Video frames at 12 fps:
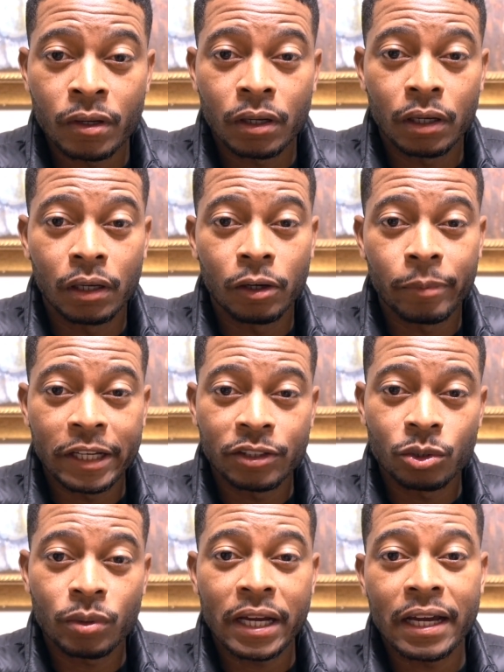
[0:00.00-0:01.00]
I
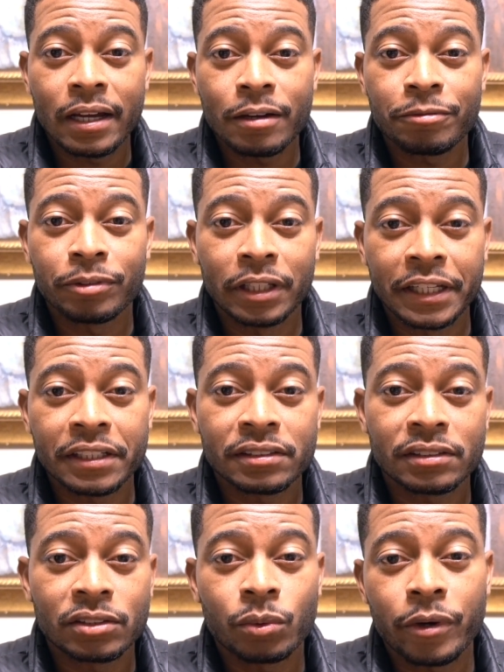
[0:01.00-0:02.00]
do have
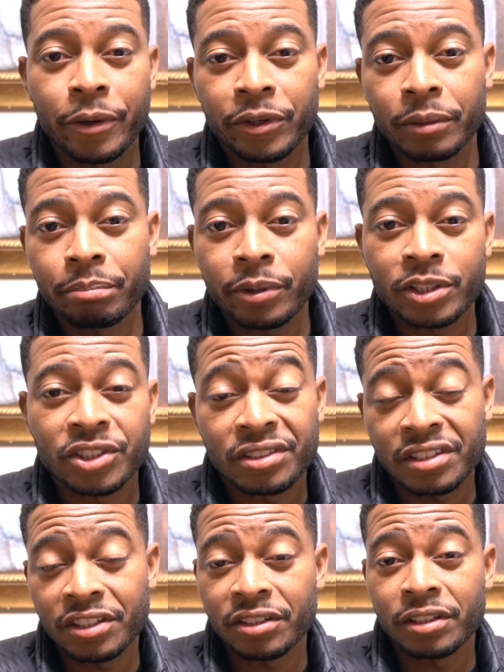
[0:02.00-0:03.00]
links to where you can
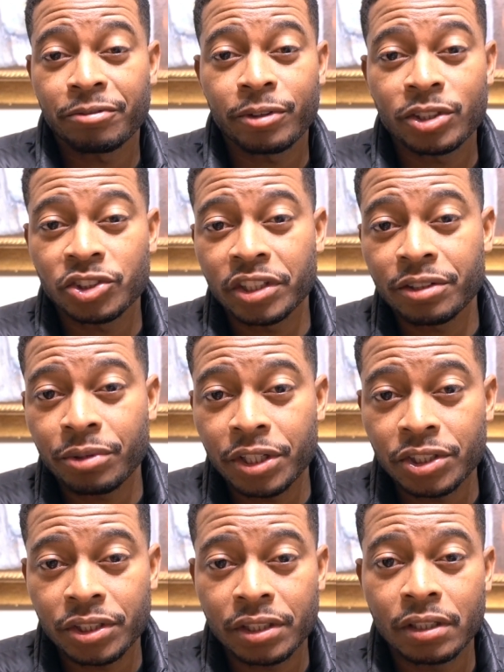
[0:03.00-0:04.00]
purchase either the first
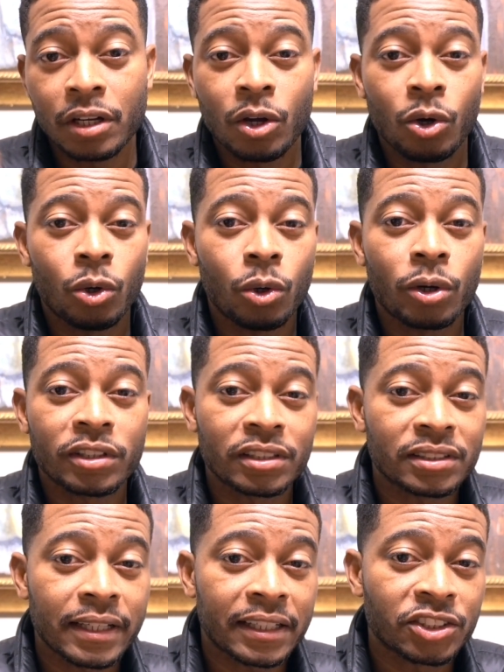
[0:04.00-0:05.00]
generation or the
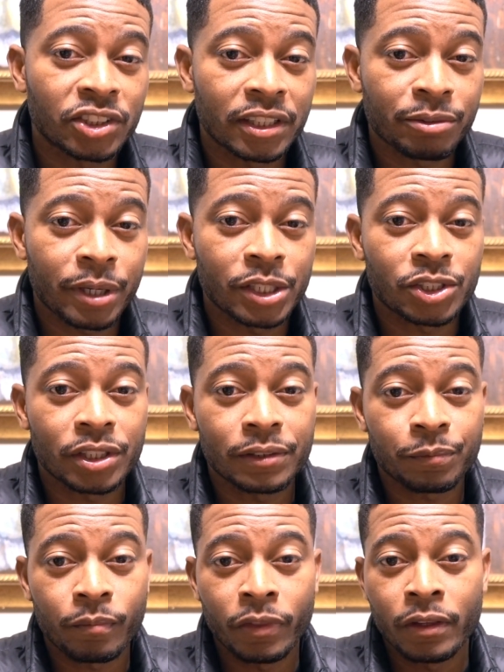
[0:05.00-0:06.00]
second
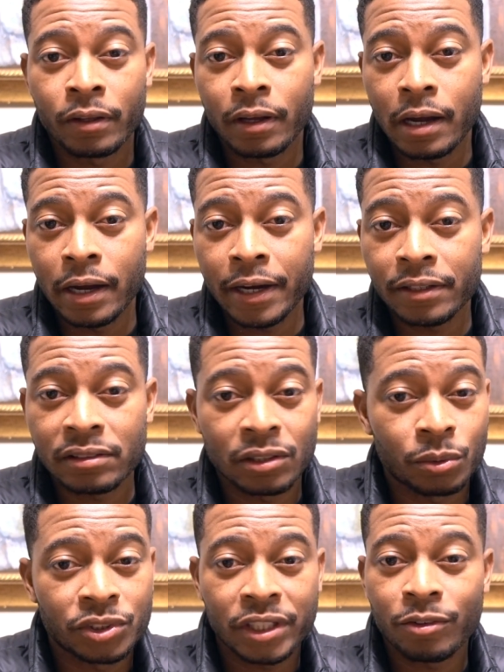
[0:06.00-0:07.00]
generation. Alright,
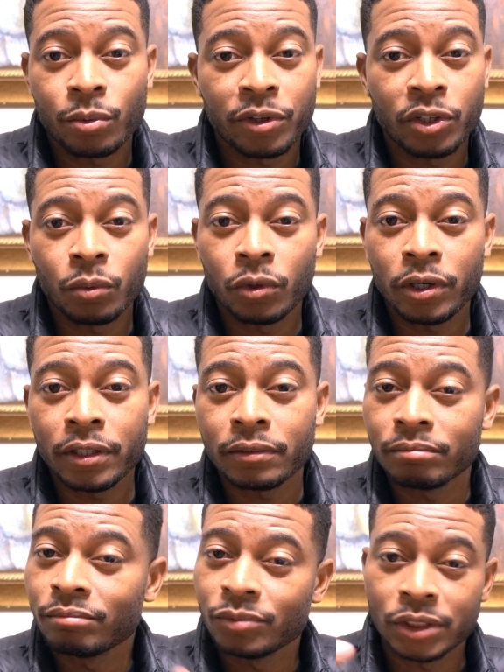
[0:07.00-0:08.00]
so whichever one you want,
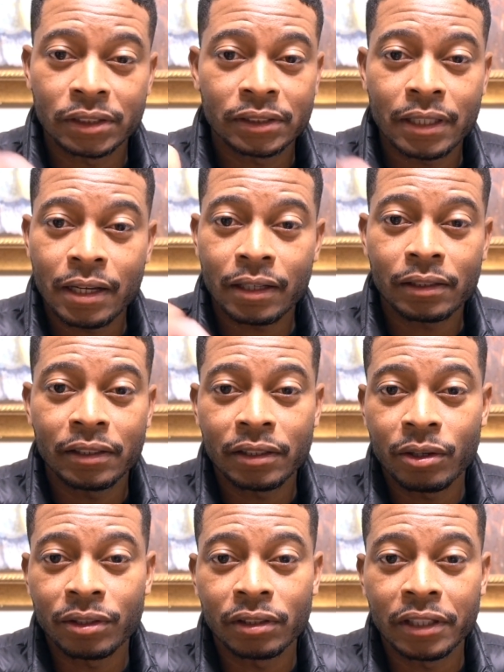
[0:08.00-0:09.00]
just click
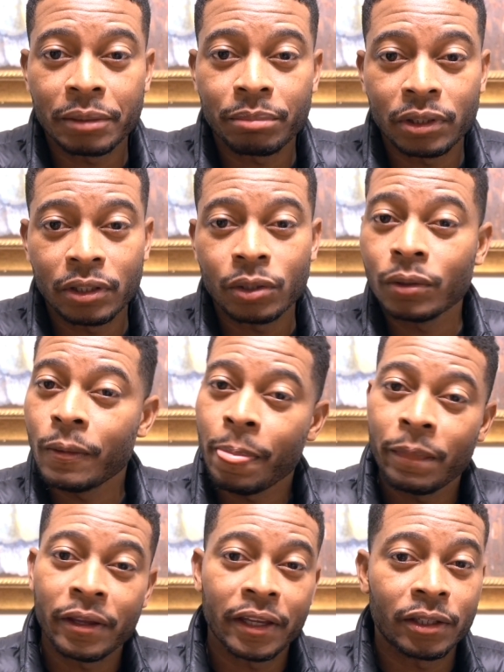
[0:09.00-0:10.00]
on the link below
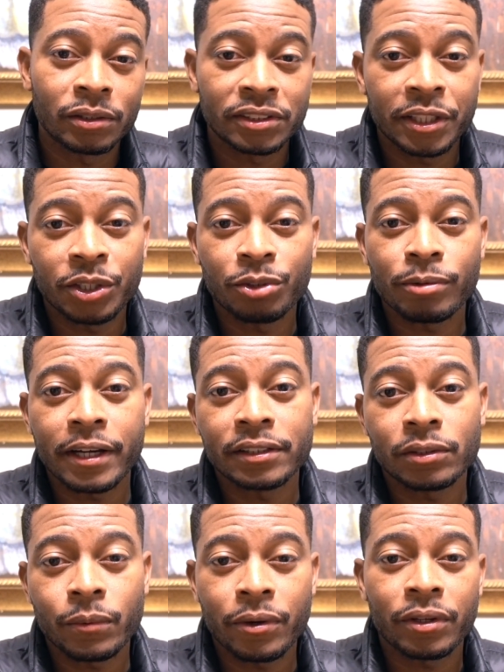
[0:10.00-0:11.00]
and I'll take you right
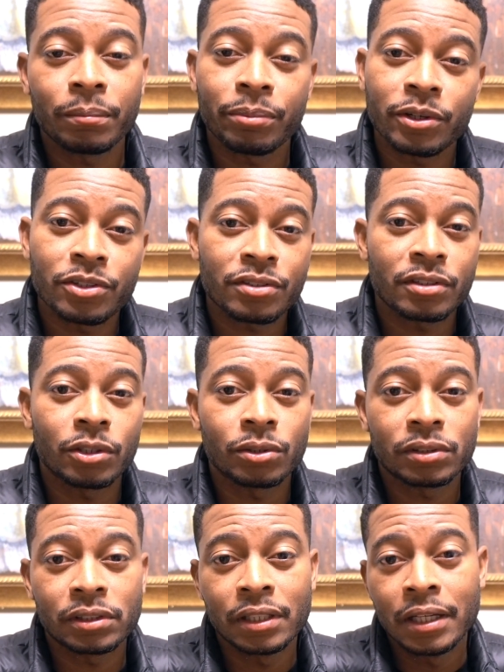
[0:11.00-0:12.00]
to where you can purchase
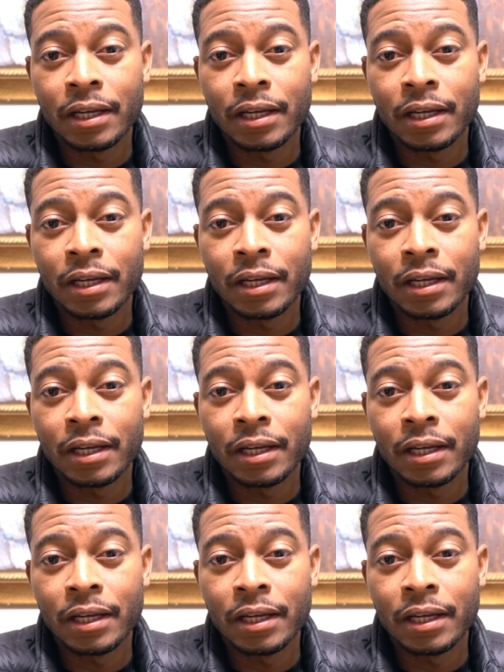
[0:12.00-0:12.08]
those.